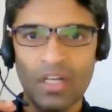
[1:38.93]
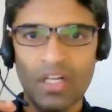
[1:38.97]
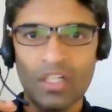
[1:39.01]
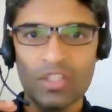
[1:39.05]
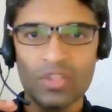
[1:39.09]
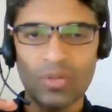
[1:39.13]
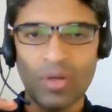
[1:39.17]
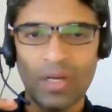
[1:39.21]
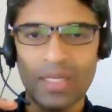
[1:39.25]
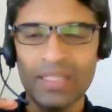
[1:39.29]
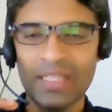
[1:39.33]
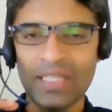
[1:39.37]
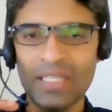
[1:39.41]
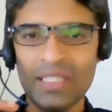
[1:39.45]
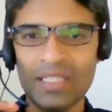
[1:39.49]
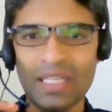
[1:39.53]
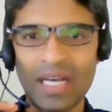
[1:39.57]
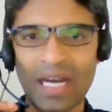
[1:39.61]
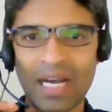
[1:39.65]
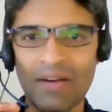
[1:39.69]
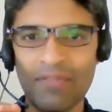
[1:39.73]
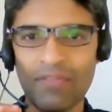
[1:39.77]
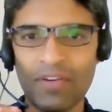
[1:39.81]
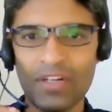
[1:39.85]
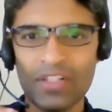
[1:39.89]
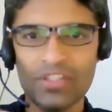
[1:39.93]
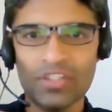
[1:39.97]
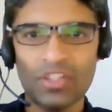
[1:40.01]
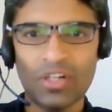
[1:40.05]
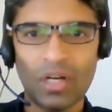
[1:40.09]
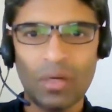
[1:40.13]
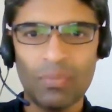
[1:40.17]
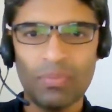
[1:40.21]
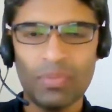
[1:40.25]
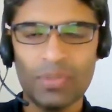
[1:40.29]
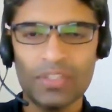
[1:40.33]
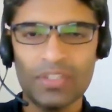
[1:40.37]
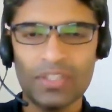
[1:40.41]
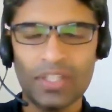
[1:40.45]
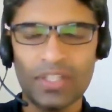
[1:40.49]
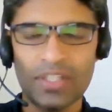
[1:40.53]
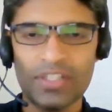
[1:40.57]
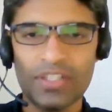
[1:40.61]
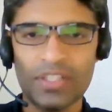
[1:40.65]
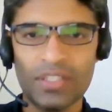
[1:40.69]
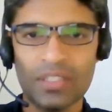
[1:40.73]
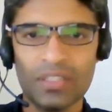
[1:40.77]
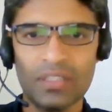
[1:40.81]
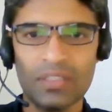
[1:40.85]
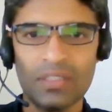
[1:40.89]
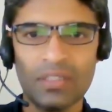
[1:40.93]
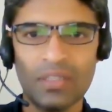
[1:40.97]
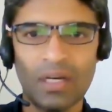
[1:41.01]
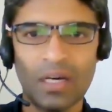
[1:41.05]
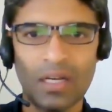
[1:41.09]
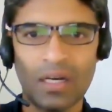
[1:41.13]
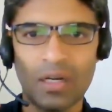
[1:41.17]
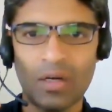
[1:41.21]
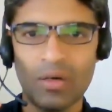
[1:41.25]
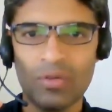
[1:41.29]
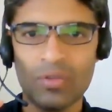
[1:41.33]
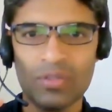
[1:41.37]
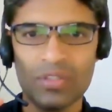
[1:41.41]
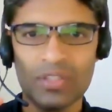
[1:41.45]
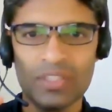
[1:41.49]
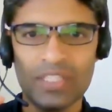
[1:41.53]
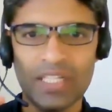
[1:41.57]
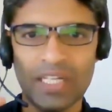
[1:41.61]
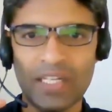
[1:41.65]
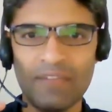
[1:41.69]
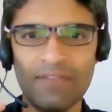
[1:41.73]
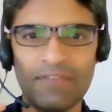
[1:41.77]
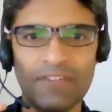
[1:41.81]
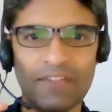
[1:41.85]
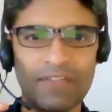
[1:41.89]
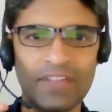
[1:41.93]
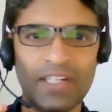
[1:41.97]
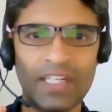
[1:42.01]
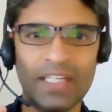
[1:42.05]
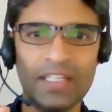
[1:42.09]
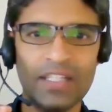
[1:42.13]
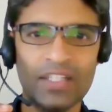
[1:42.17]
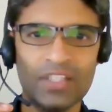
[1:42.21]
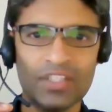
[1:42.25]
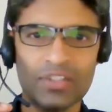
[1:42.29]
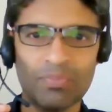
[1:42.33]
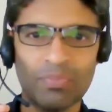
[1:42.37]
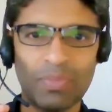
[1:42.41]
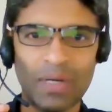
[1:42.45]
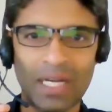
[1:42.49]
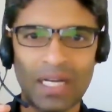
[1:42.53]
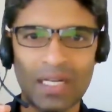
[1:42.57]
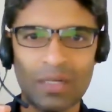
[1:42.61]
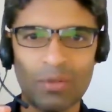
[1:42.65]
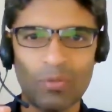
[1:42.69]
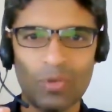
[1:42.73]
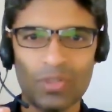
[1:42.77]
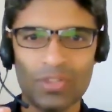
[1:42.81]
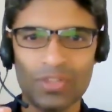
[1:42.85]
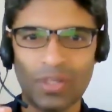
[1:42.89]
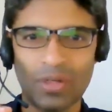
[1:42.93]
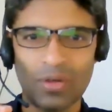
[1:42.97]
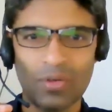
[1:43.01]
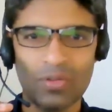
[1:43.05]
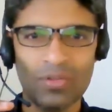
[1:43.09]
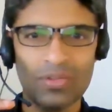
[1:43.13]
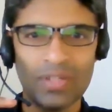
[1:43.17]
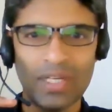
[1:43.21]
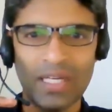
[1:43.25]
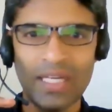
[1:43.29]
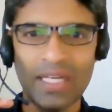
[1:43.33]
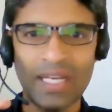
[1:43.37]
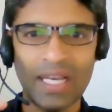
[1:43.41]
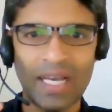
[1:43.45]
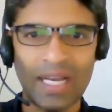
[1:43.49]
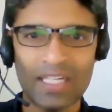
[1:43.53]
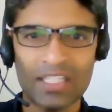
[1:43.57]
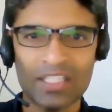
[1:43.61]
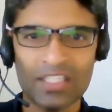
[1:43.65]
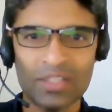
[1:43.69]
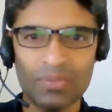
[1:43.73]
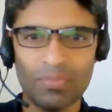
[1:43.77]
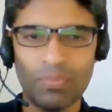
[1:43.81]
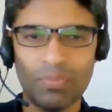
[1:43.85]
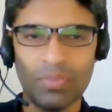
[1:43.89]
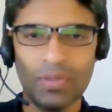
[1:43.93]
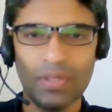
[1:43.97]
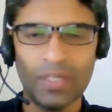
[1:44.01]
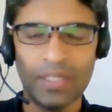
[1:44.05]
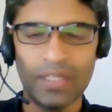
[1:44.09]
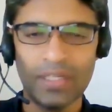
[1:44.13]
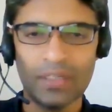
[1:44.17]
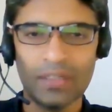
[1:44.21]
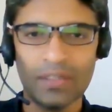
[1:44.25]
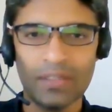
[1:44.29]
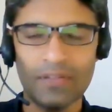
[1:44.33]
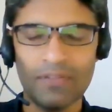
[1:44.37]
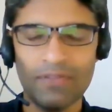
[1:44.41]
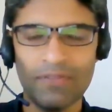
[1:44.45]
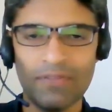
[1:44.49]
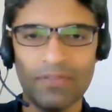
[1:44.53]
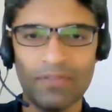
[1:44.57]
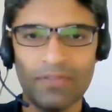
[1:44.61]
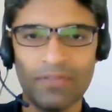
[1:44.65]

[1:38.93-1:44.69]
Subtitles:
So I think the average compensation around 10, 15 years back was around 3 lakhs per year,